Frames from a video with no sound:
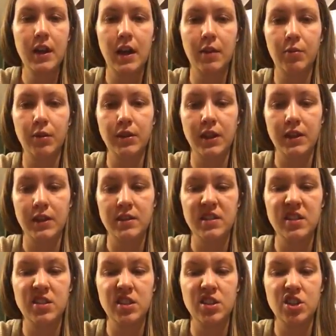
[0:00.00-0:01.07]
And what that does
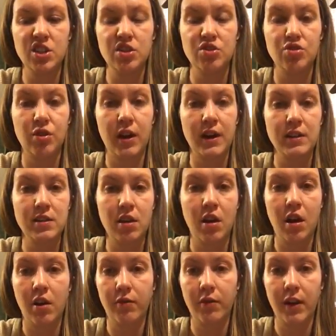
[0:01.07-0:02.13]
is it just dries
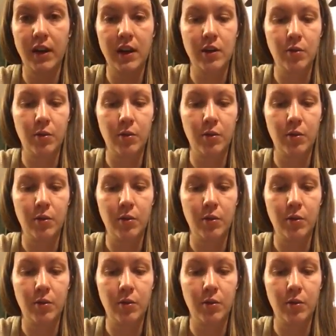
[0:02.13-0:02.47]
off any